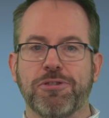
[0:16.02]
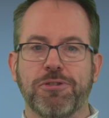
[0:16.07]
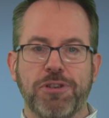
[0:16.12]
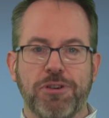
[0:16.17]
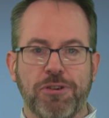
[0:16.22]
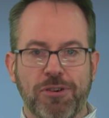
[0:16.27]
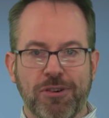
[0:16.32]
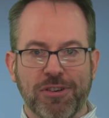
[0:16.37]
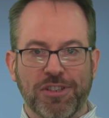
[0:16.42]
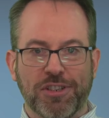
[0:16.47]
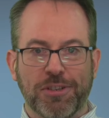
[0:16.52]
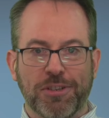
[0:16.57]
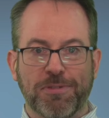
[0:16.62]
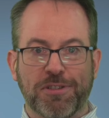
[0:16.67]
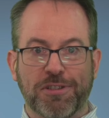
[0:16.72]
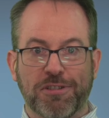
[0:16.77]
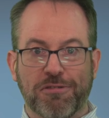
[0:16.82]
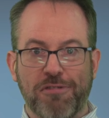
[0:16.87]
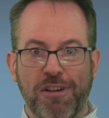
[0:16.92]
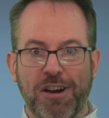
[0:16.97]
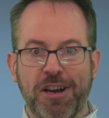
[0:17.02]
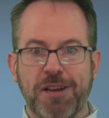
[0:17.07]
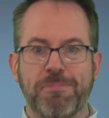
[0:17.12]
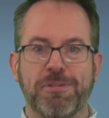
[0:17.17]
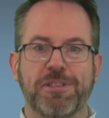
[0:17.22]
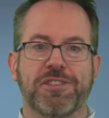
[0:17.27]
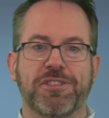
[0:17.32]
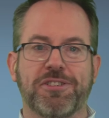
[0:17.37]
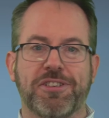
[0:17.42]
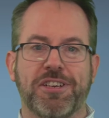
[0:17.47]
all your
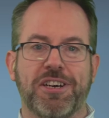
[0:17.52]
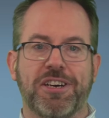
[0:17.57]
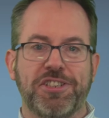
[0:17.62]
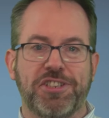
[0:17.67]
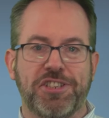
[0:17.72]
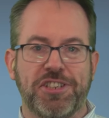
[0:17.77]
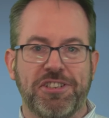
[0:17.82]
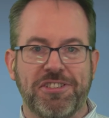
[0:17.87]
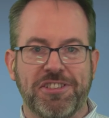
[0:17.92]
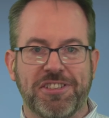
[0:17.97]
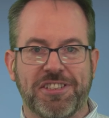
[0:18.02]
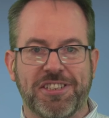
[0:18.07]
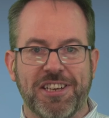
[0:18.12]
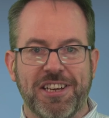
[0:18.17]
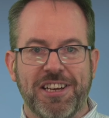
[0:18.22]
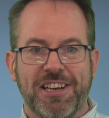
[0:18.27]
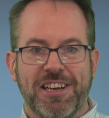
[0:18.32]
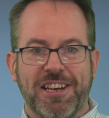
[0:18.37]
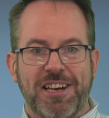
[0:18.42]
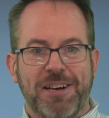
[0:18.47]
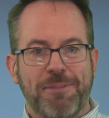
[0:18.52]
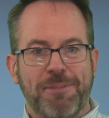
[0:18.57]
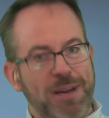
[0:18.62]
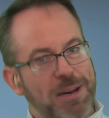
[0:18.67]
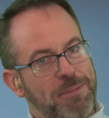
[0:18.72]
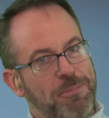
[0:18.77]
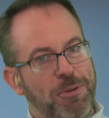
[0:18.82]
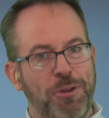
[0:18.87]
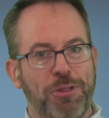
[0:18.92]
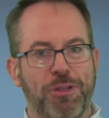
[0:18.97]
subscribers on iTunes, and
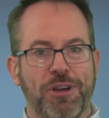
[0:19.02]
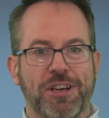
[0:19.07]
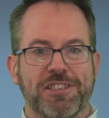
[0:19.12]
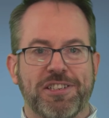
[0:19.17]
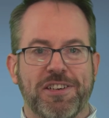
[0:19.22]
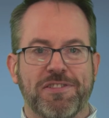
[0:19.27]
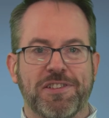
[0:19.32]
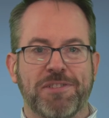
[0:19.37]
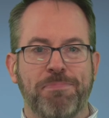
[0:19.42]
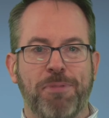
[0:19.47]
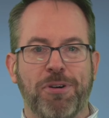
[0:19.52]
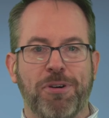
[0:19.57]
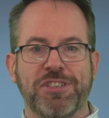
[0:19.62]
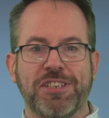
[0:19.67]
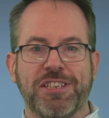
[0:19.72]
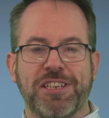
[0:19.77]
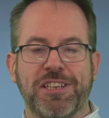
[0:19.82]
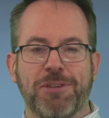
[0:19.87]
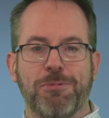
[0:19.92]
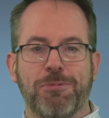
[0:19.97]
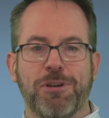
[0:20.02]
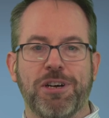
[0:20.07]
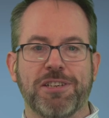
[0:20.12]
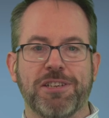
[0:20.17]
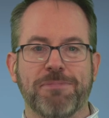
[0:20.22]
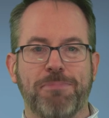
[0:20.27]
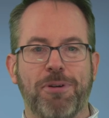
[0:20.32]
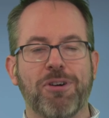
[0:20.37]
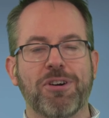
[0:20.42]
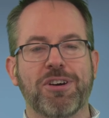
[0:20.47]
many more things I've spotted in the
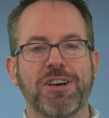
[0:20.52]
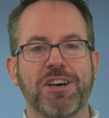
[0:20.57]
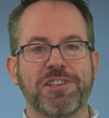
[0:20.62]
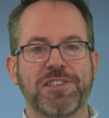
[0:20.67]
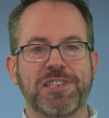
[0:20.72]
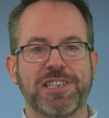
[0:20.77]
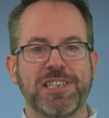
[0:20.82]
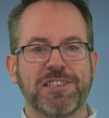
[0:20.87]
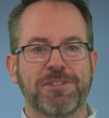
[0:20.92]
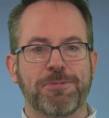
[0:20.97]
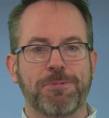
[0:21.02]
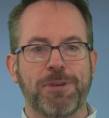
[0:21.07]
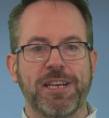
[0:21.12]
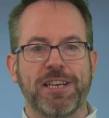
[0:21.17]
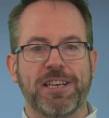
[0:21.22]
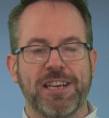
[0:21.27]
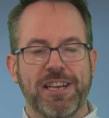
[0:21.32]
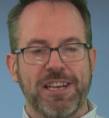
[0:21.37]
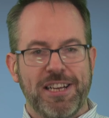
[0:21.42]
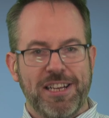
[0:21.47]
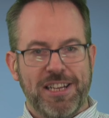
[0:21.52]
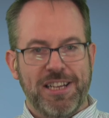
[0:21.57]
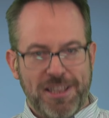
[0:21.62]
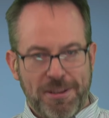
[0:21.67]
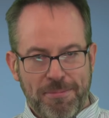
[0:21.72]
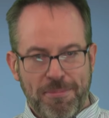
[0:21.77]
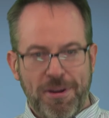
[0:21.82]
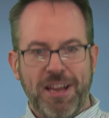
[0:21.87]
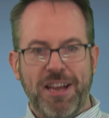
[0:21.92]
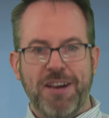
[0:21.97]
world of podcasting this week
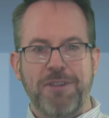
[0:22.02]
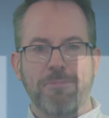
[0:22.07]
that might